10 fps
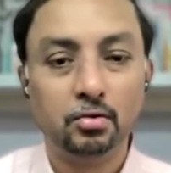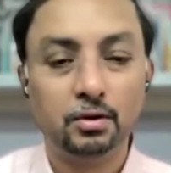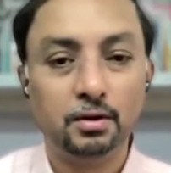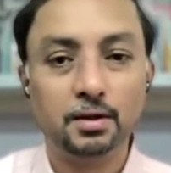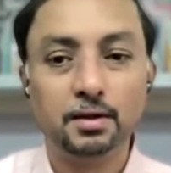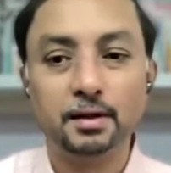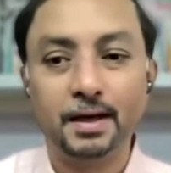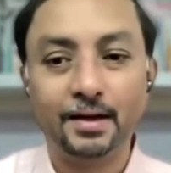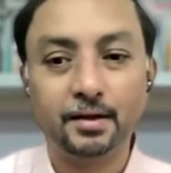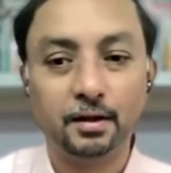So this is
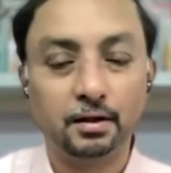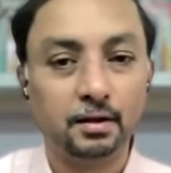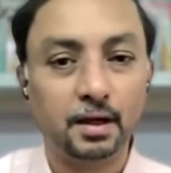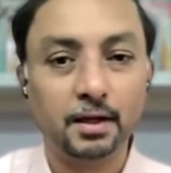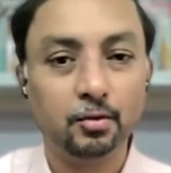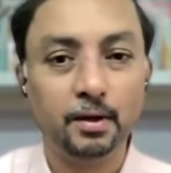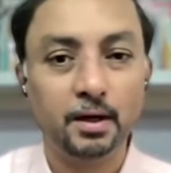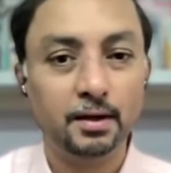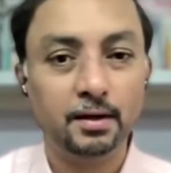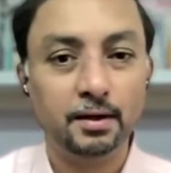relaxing. The science
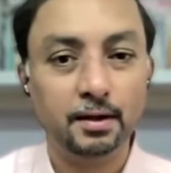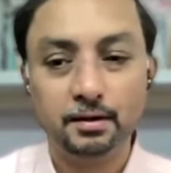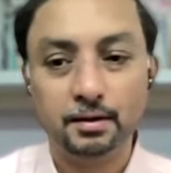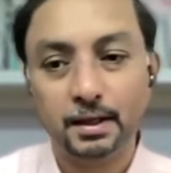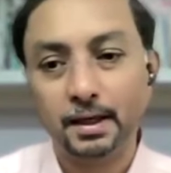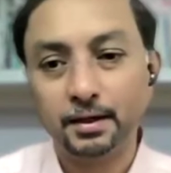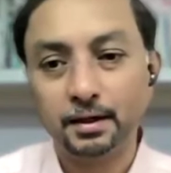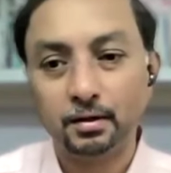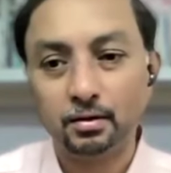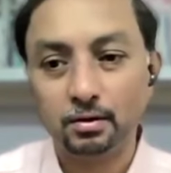behind it says it's
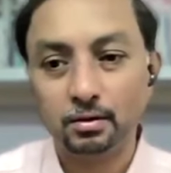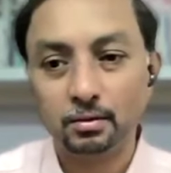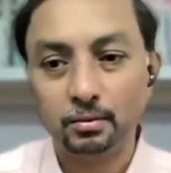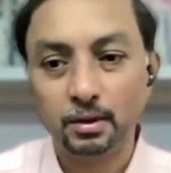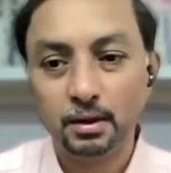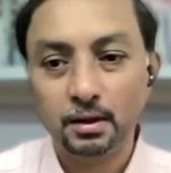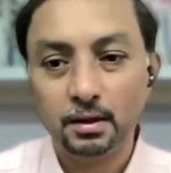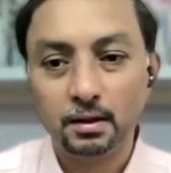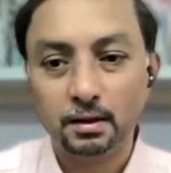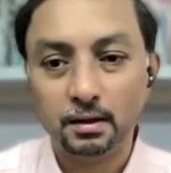relaxing. So
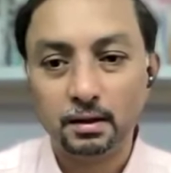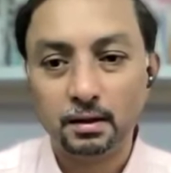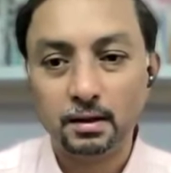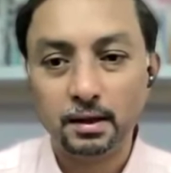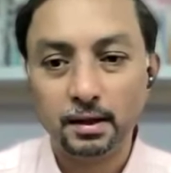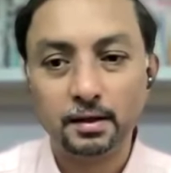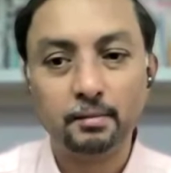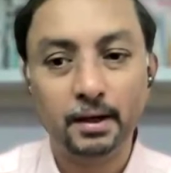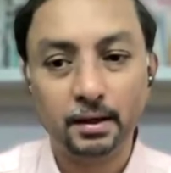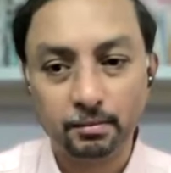
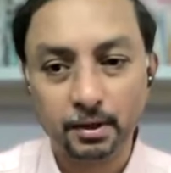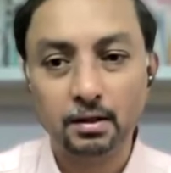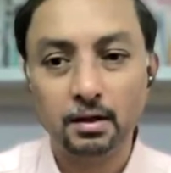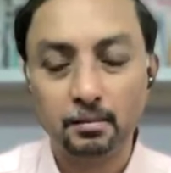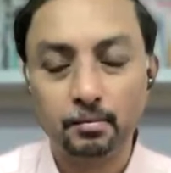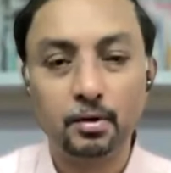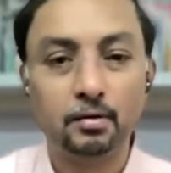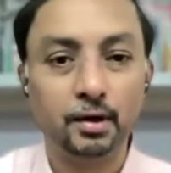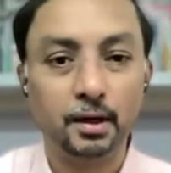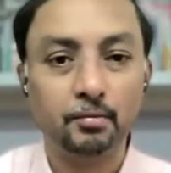corrected my breath a
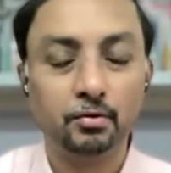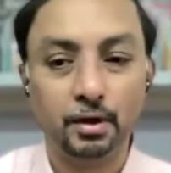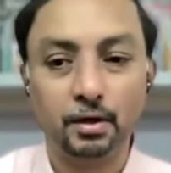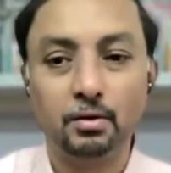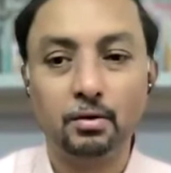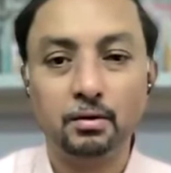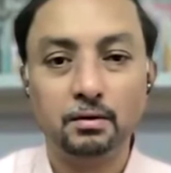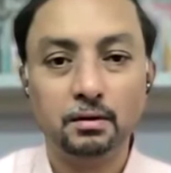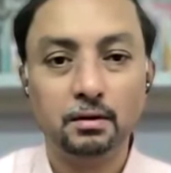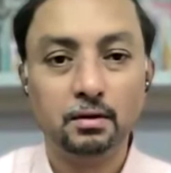couple of times. Very good.
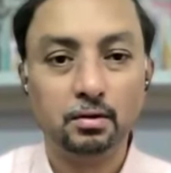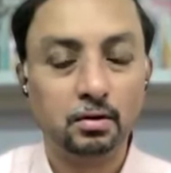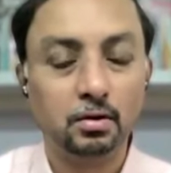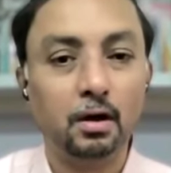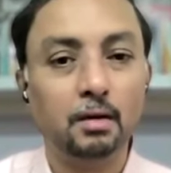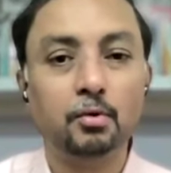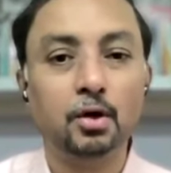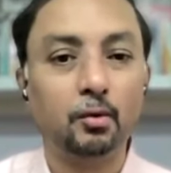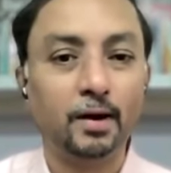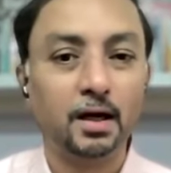So it's all
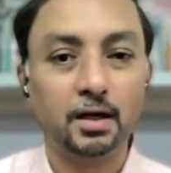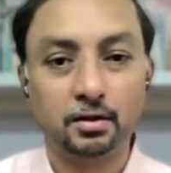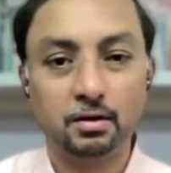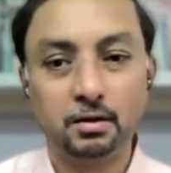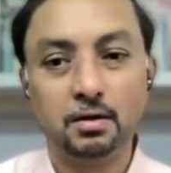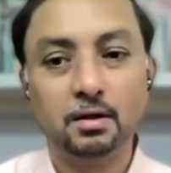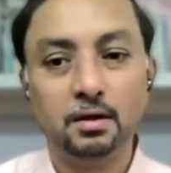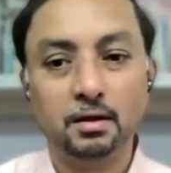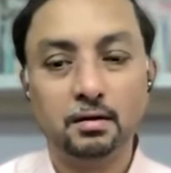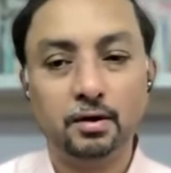about awareness.
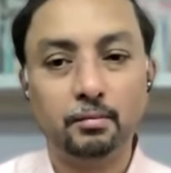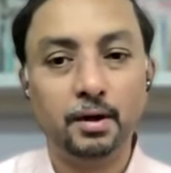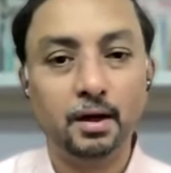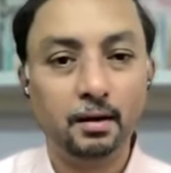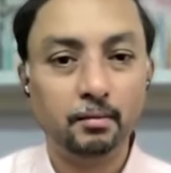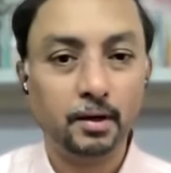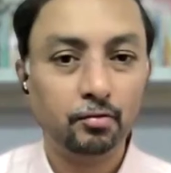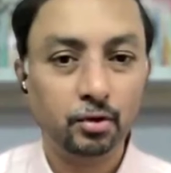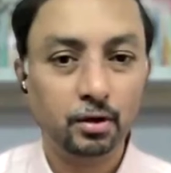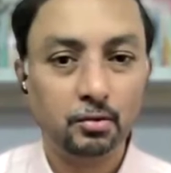We are beginning
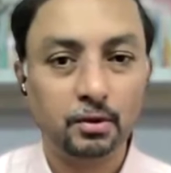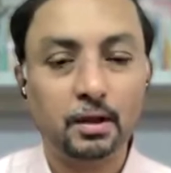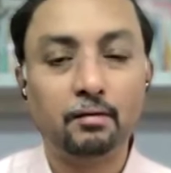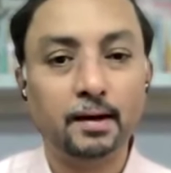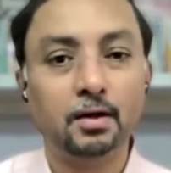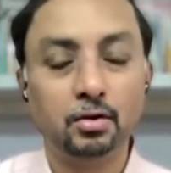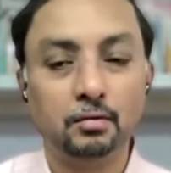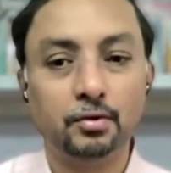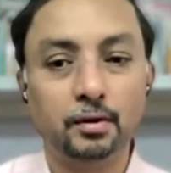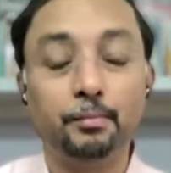mindfulness with
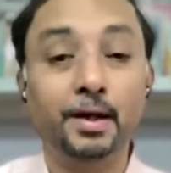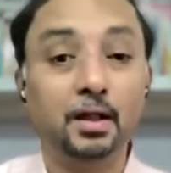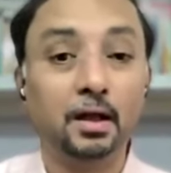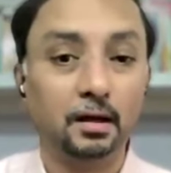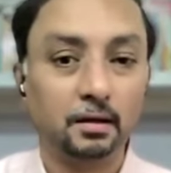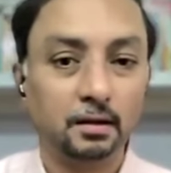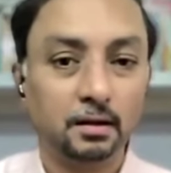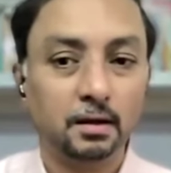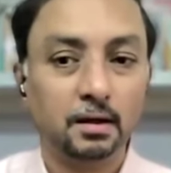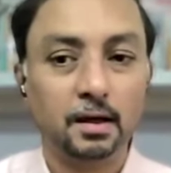awareness of our breathing,
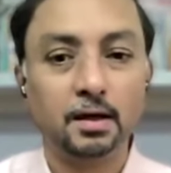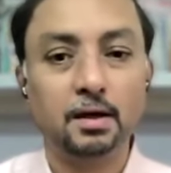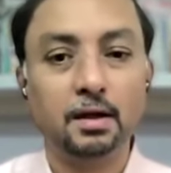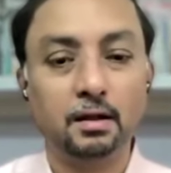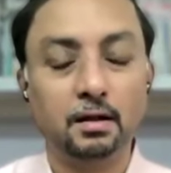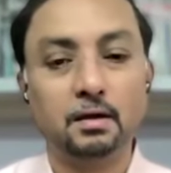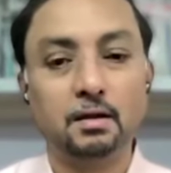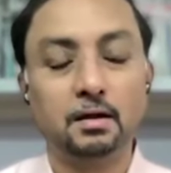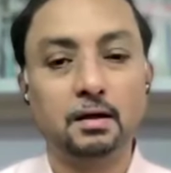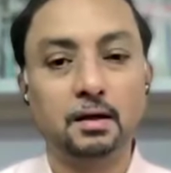correcting
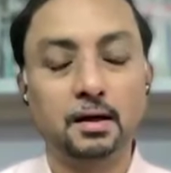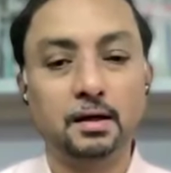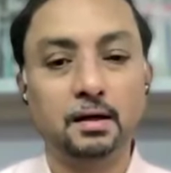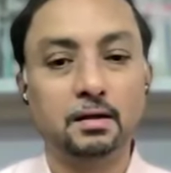the